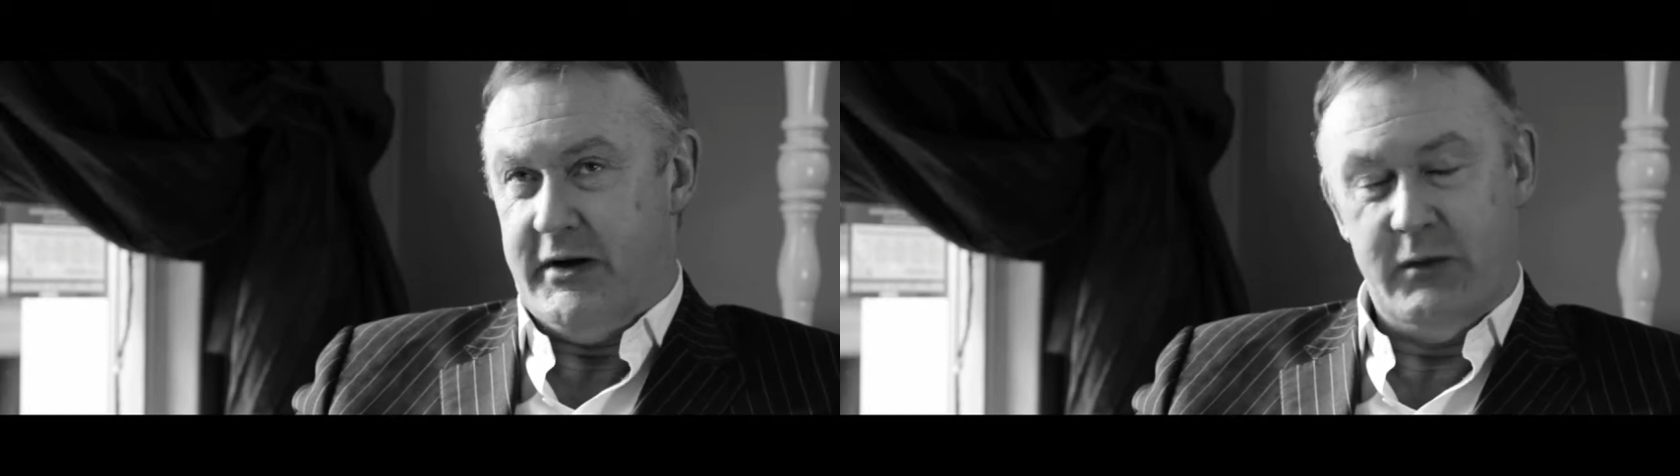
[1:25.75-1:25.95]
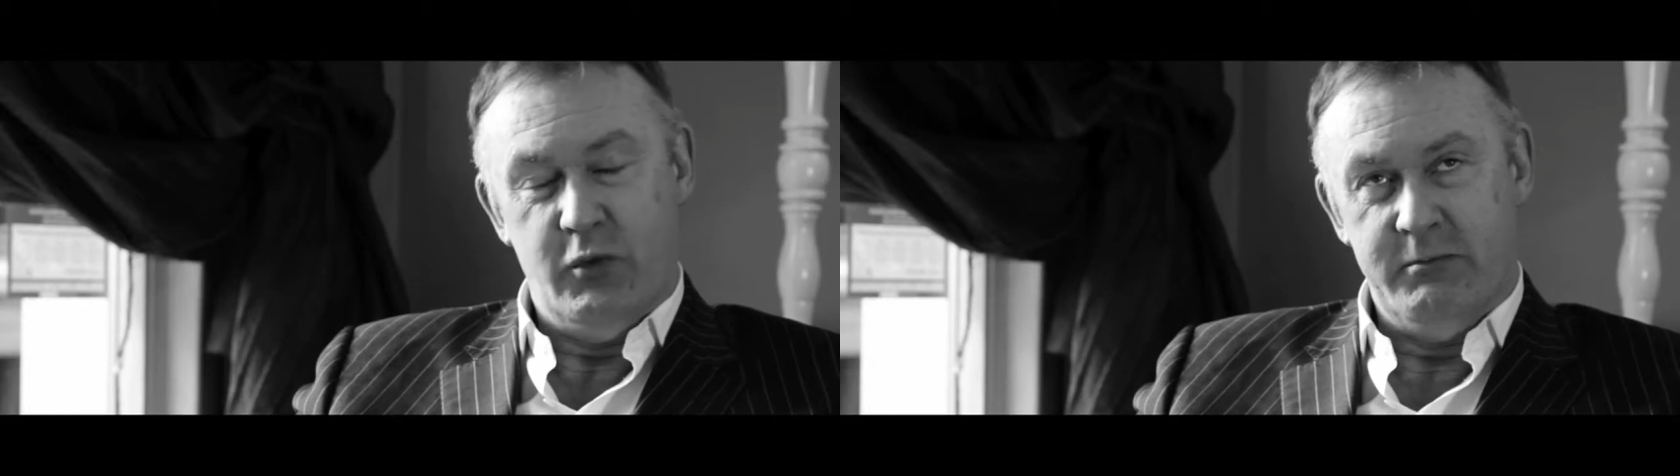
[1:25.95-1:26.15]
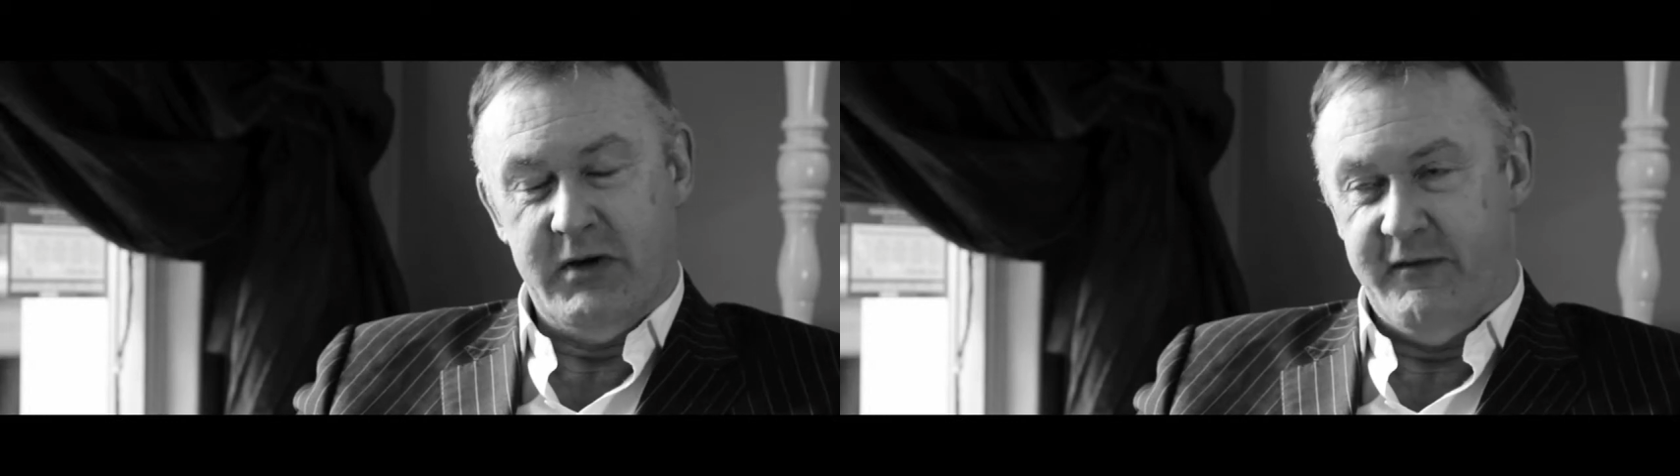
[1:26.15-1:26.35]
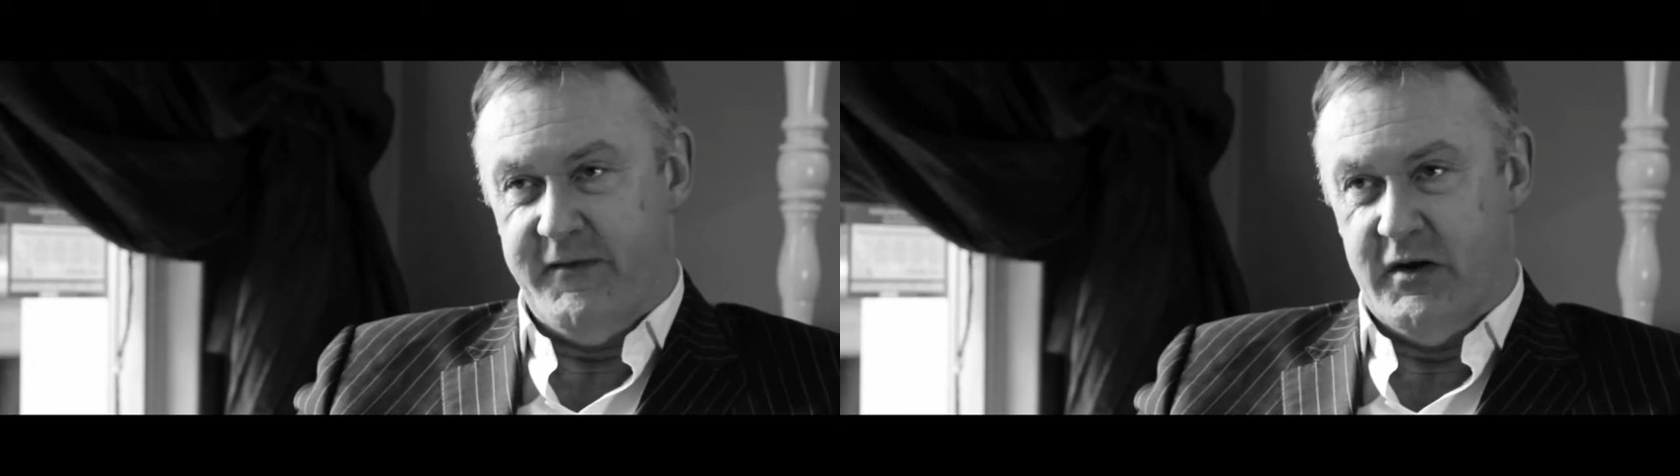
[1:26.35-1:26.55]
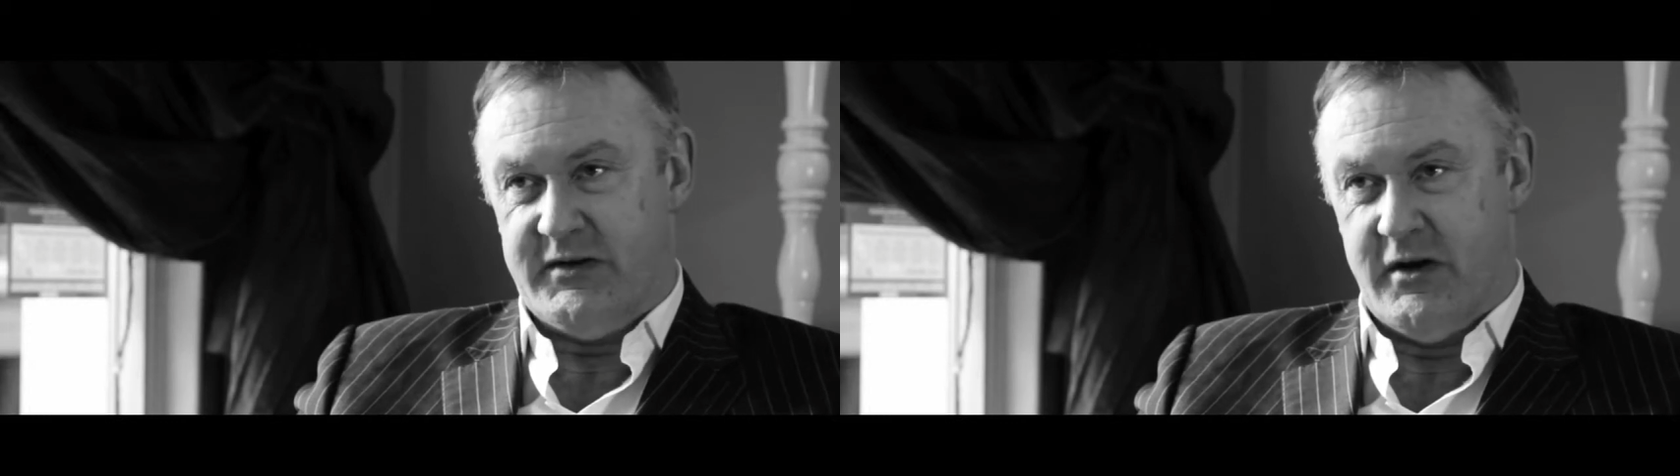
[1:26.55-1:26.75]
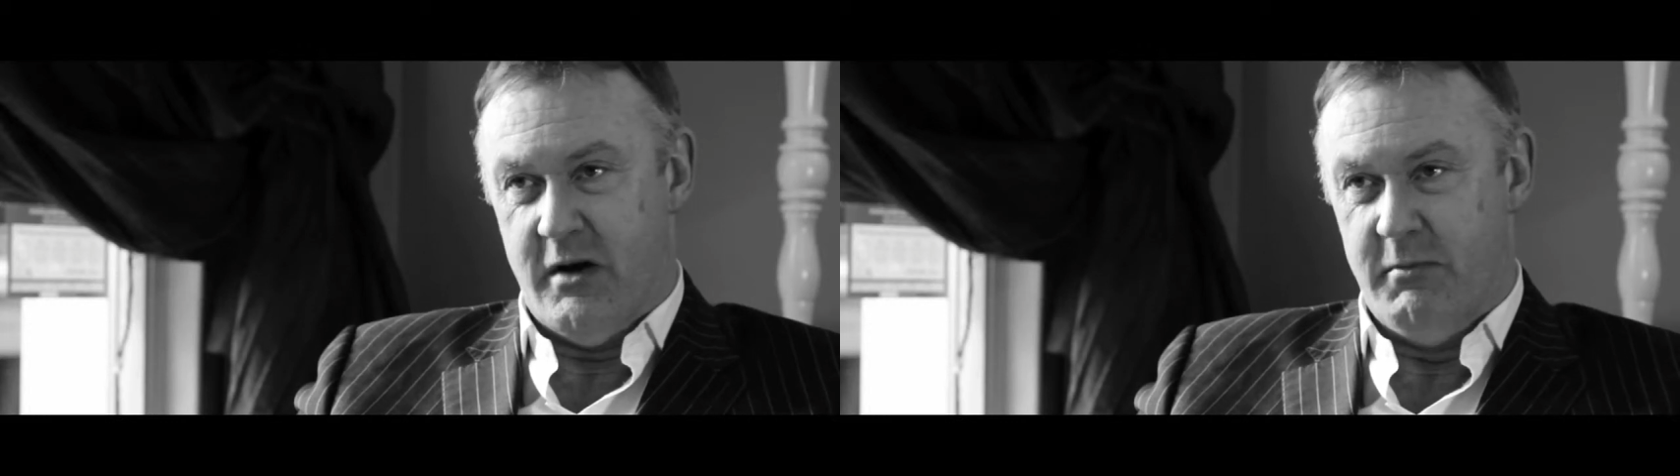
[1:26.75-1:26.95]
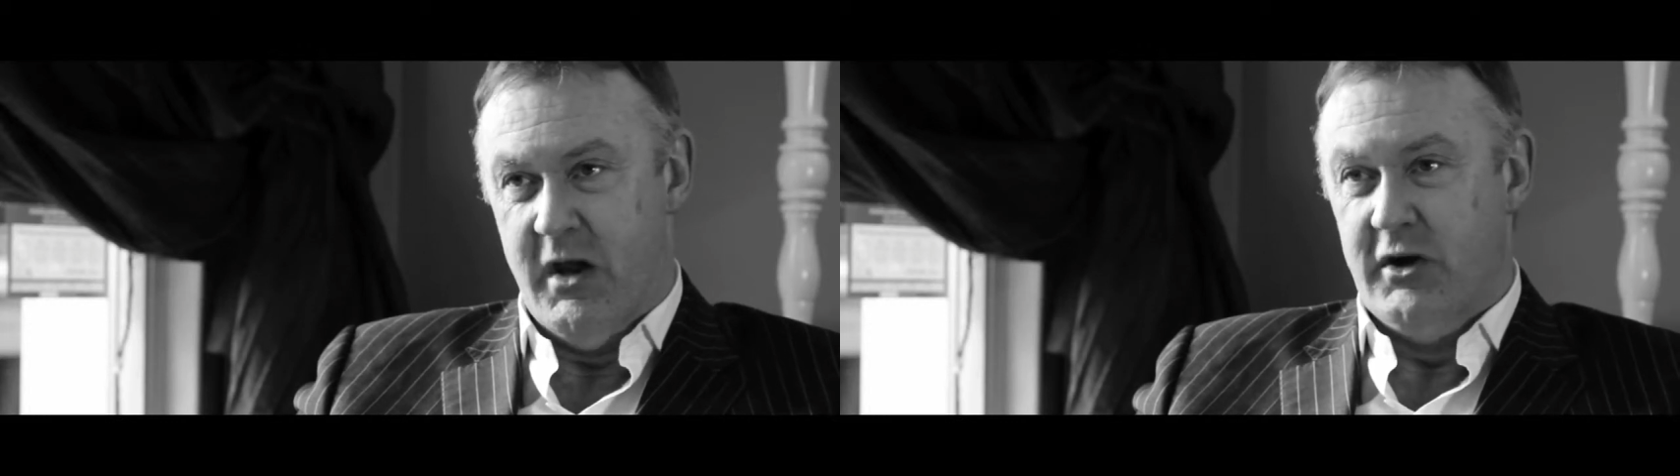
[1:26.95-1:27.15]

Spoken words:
and it wouldn't be the first time